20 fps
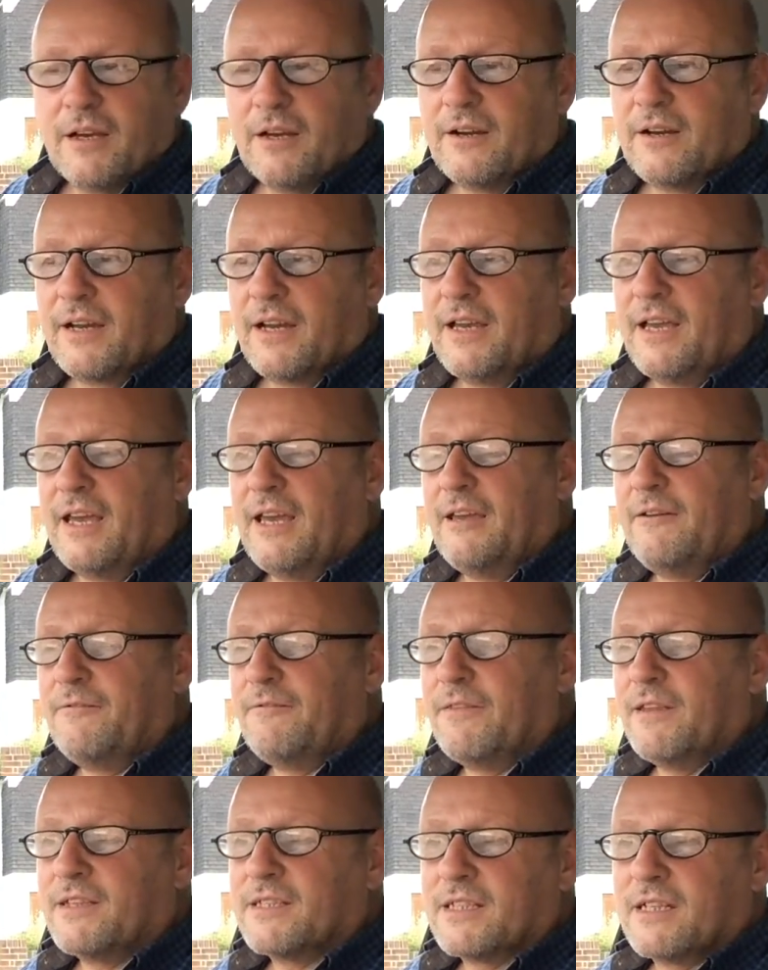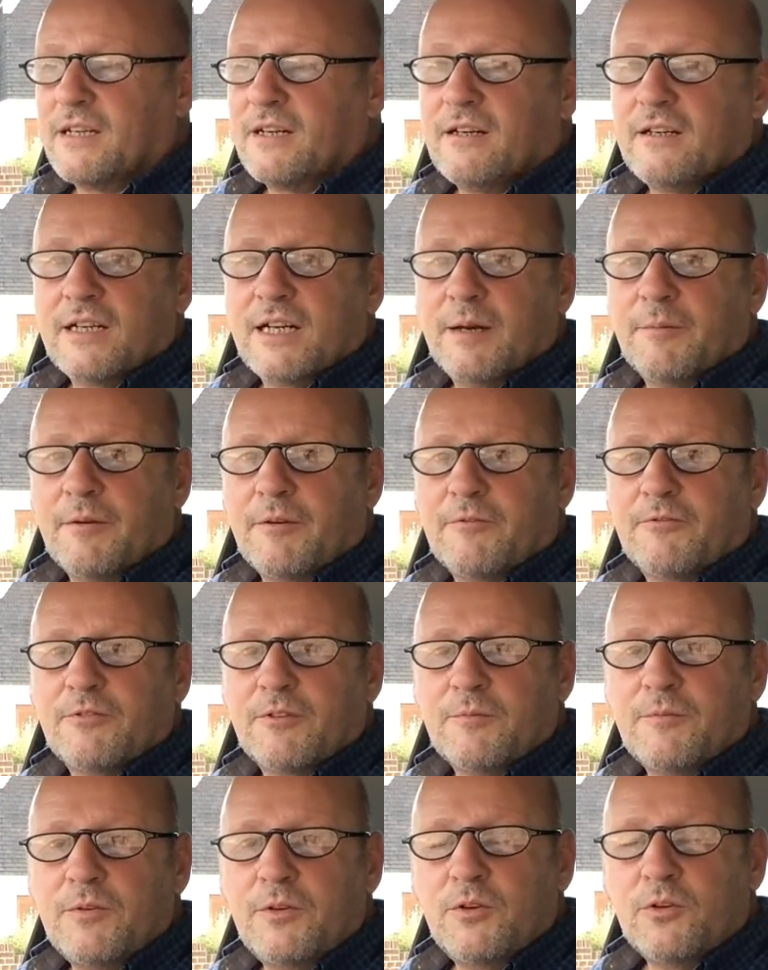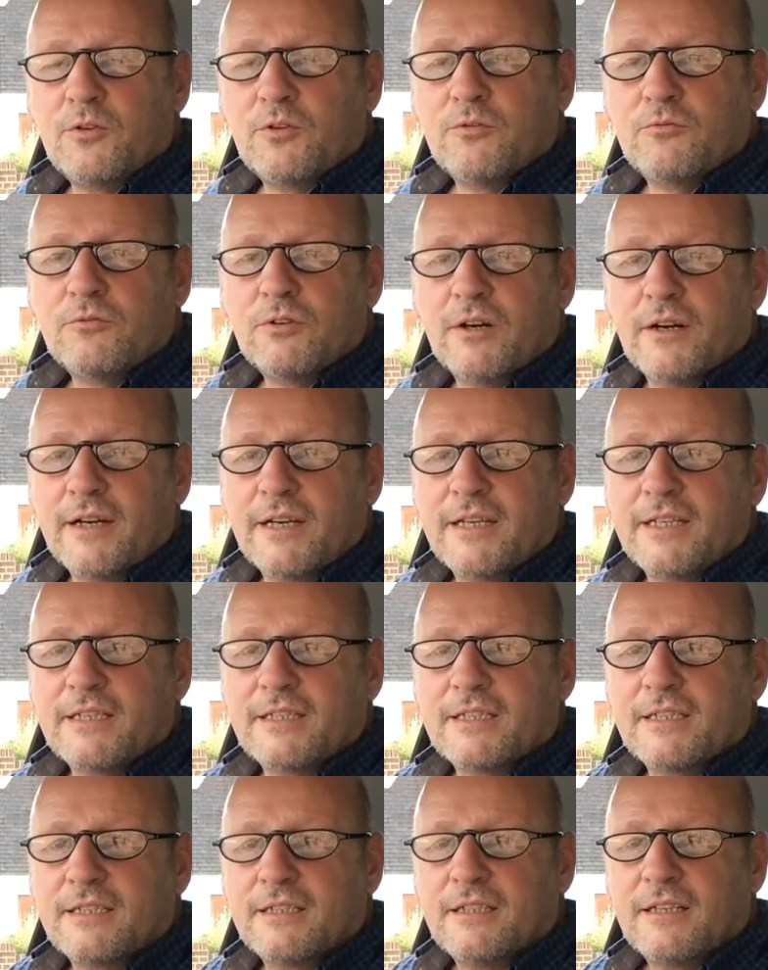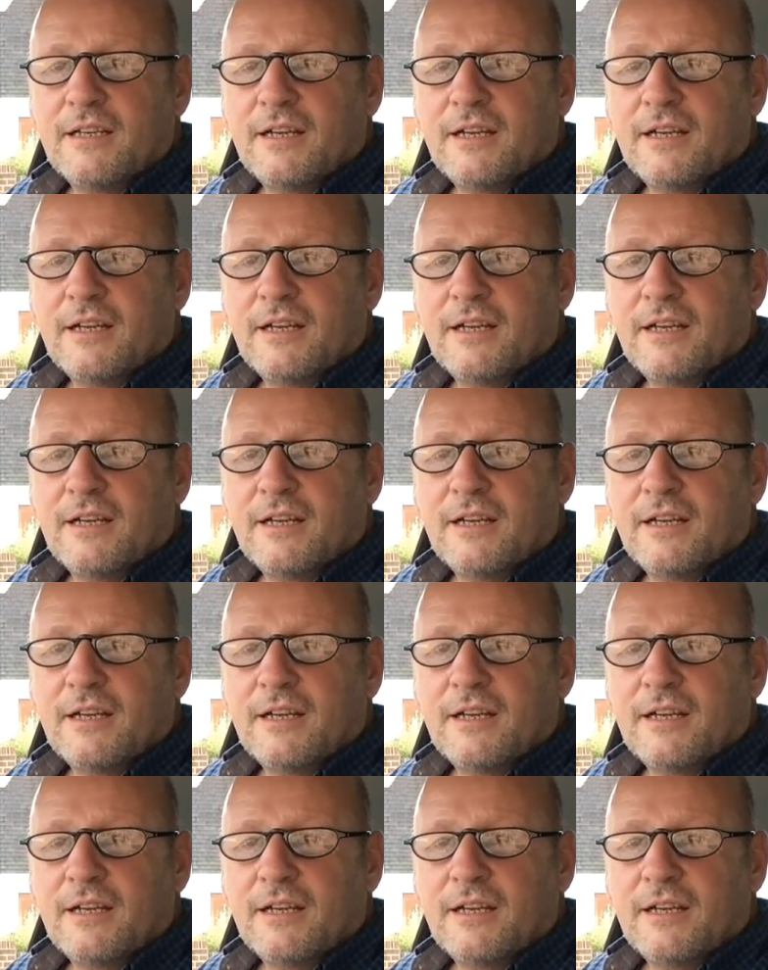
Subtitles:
okay, if there's a car coming from your right,